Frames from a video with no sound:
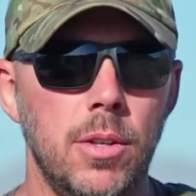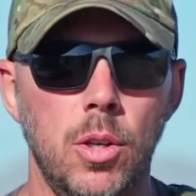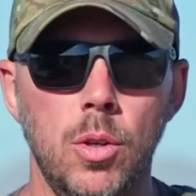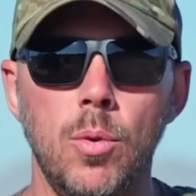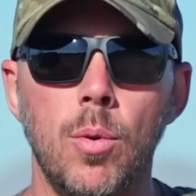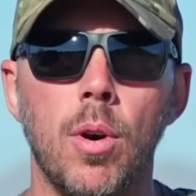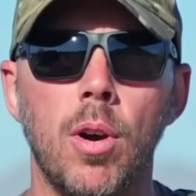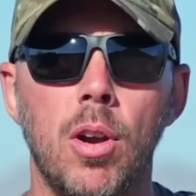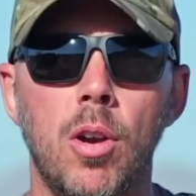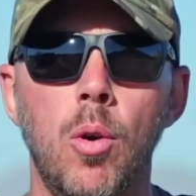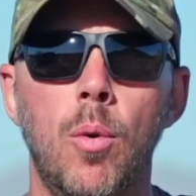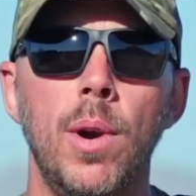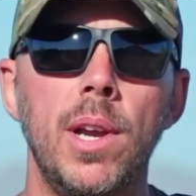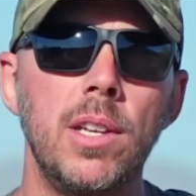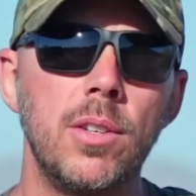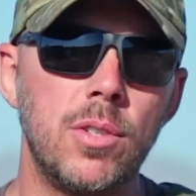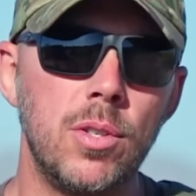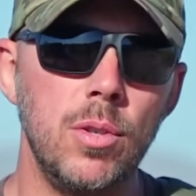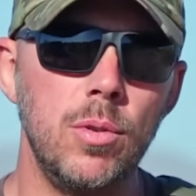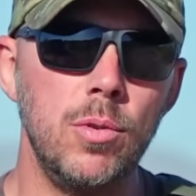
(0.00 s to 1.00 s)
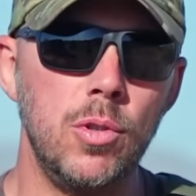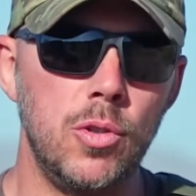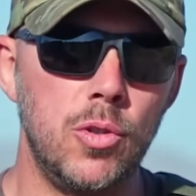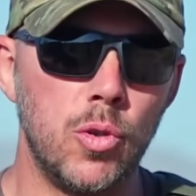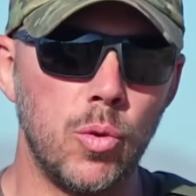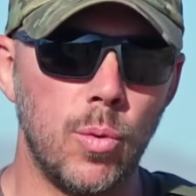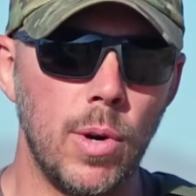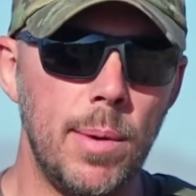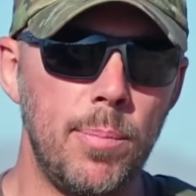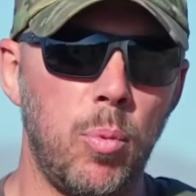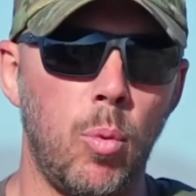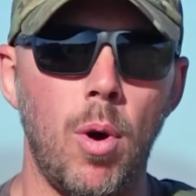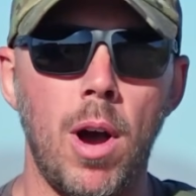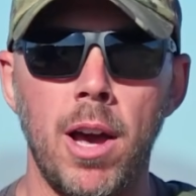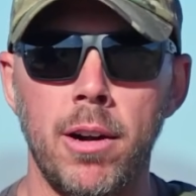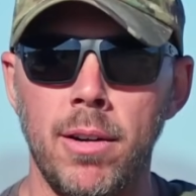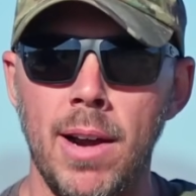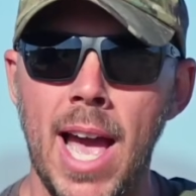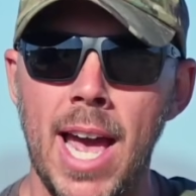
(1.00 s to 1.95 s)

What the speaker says: you are going to drip water